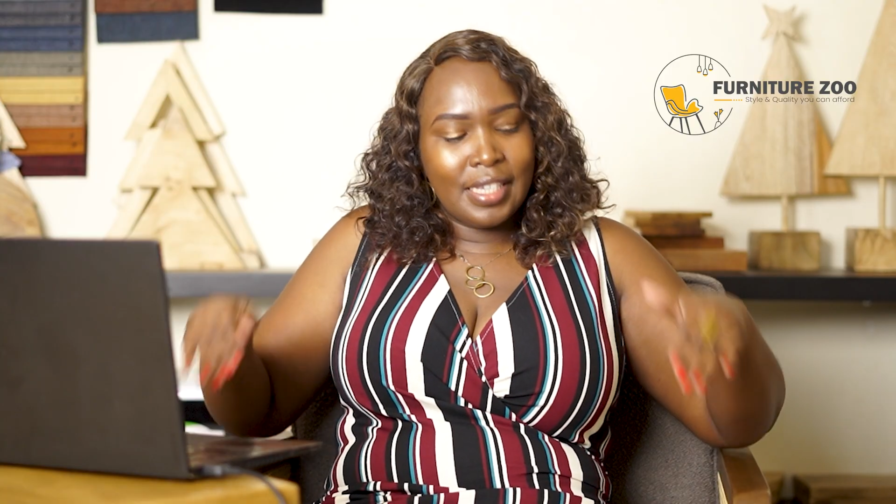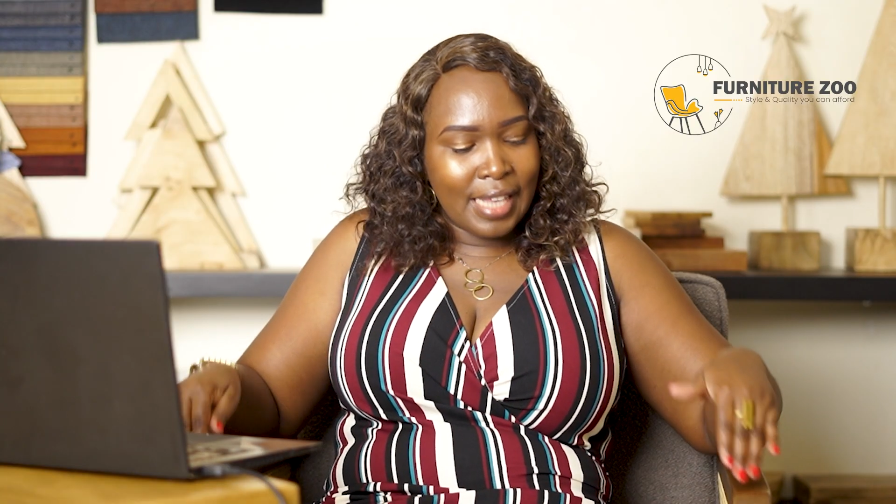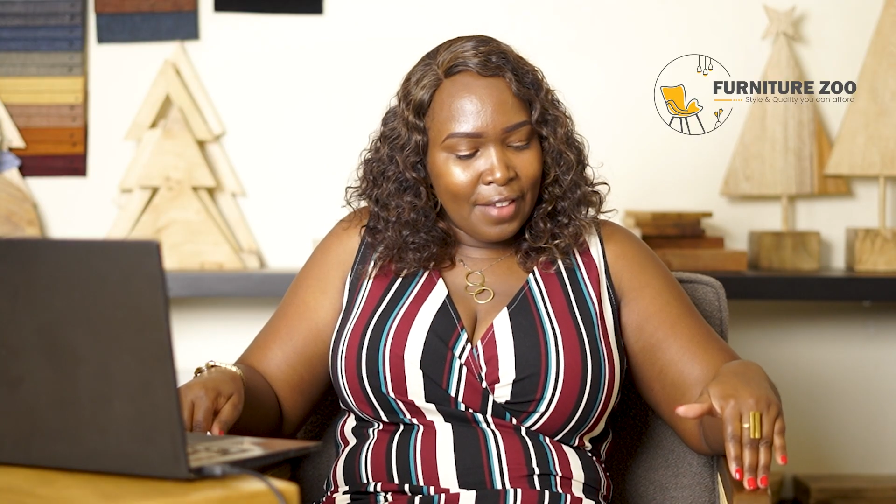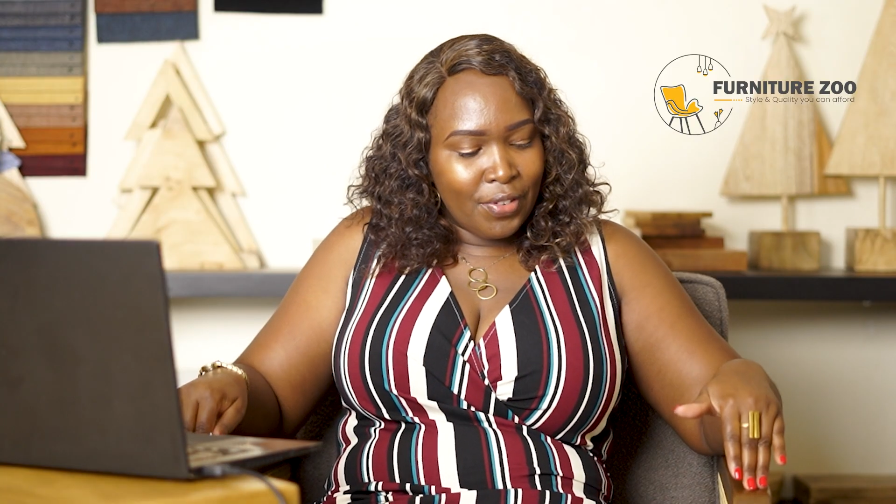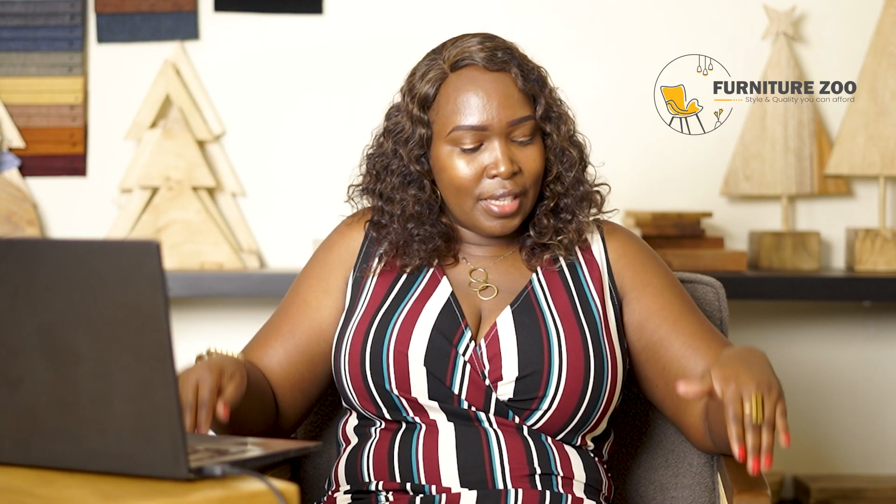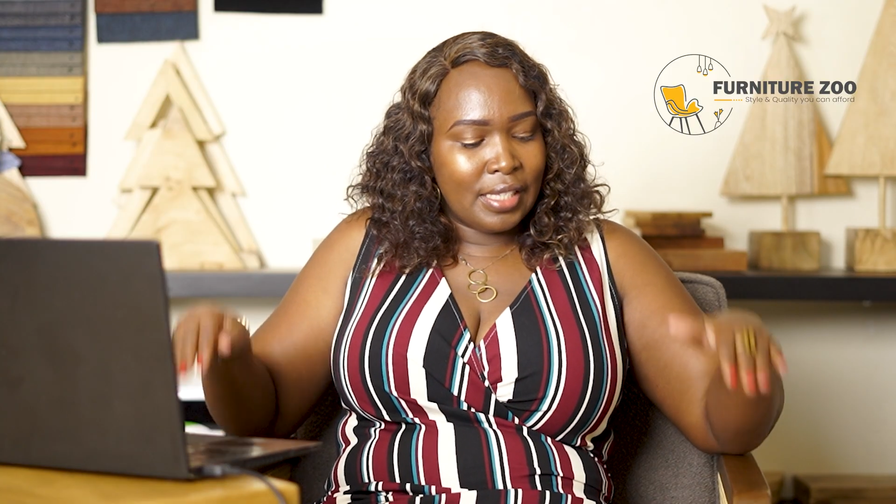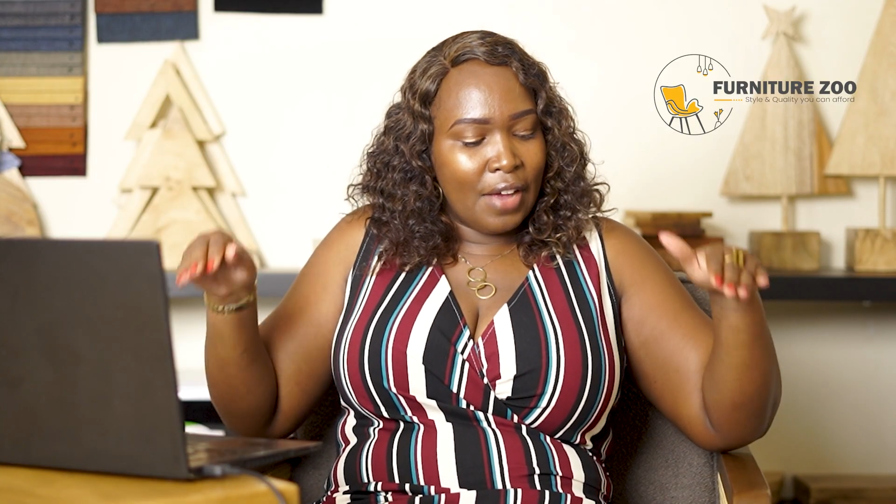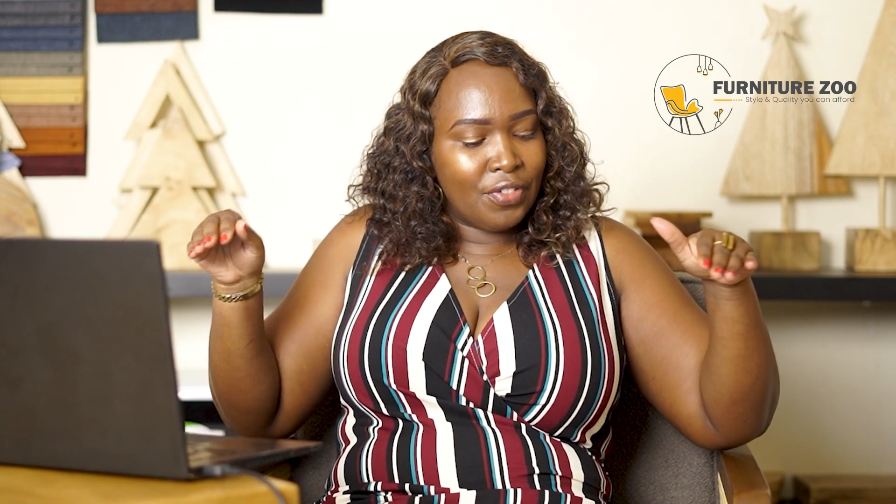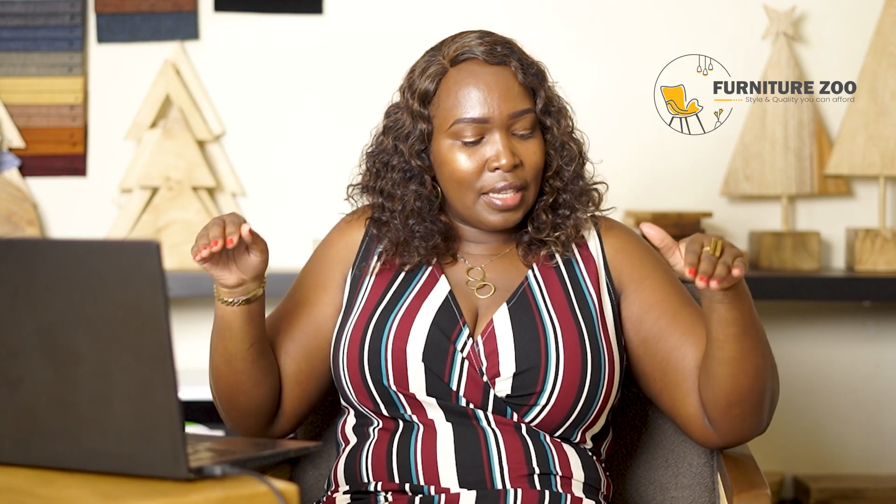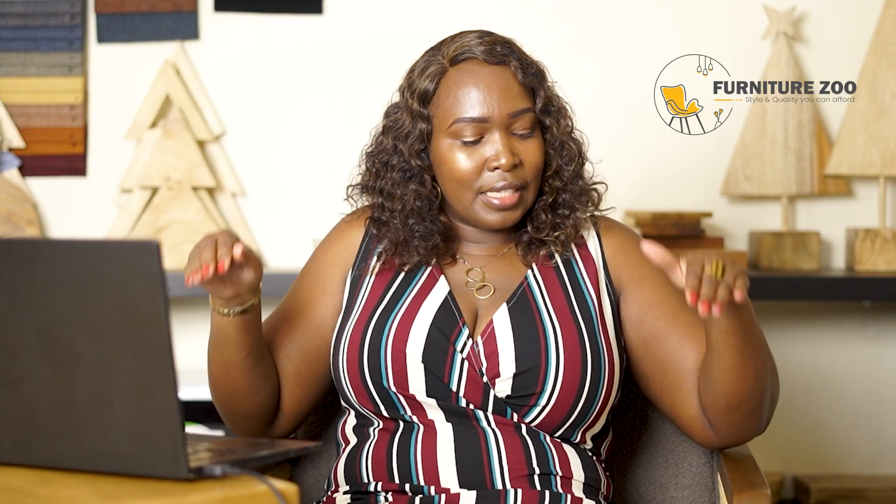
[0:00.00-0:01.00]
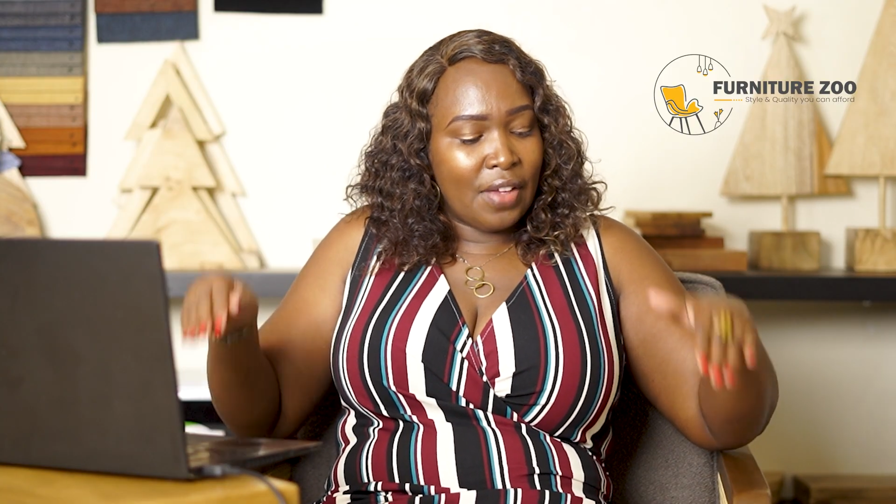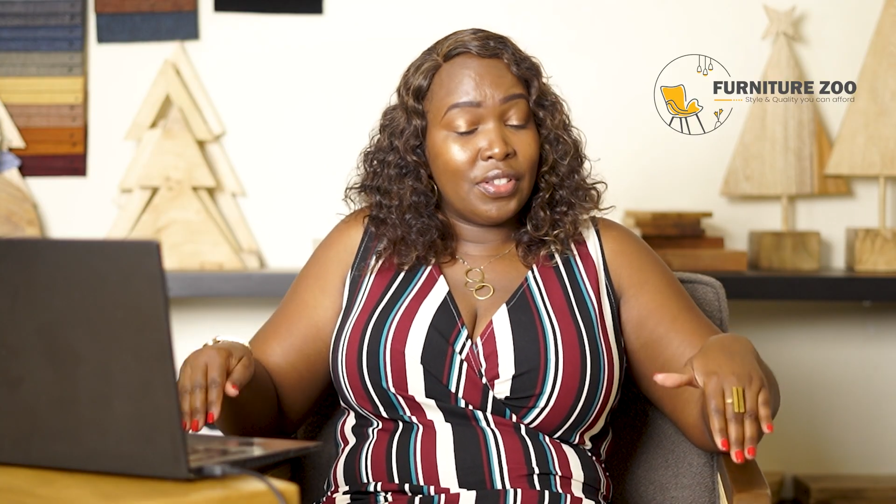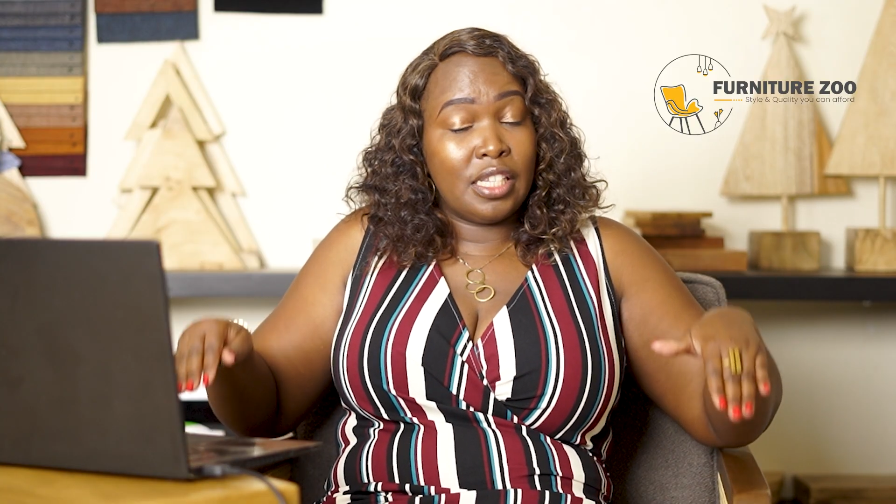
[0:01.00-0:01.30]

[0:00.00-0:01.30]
surface